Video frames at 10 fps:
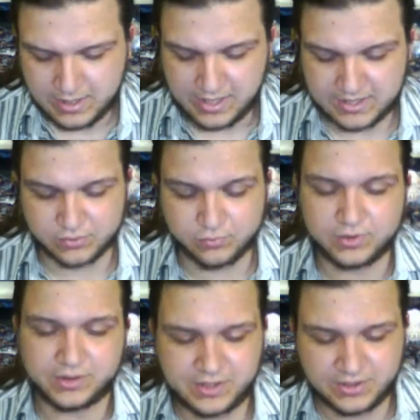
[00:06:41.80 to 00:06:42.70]
It's a
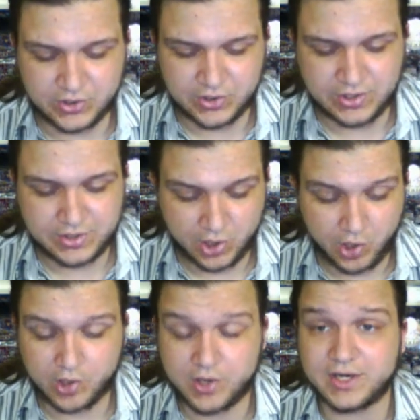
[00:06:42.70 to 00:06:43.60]
really good
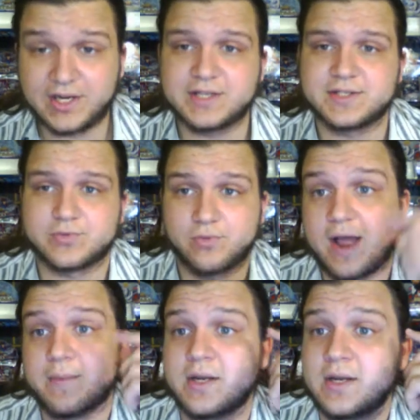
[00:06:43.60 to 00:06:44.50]
card against
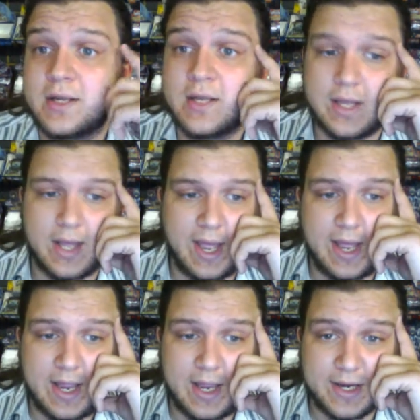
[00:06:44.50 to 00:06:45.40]
Rabbit,
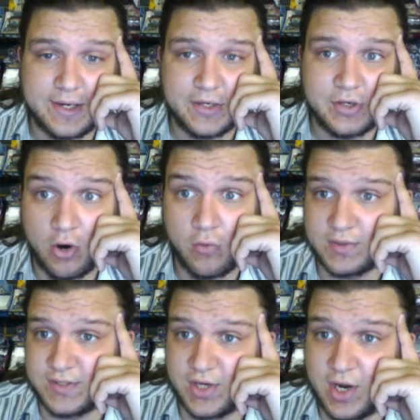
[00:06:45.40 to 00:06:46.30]
and no
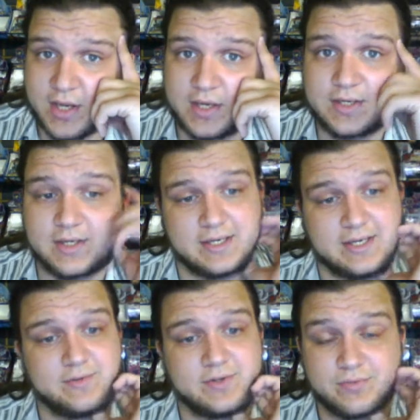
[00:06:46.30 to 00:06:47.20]
one saw it.
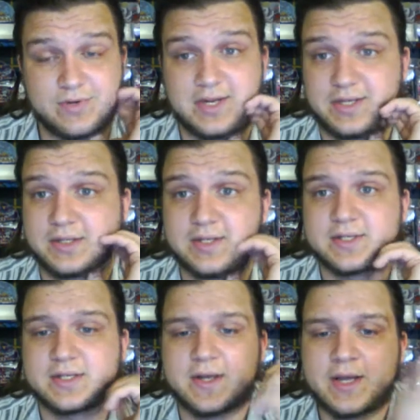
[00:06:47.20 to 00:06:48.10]
It was ridiculous.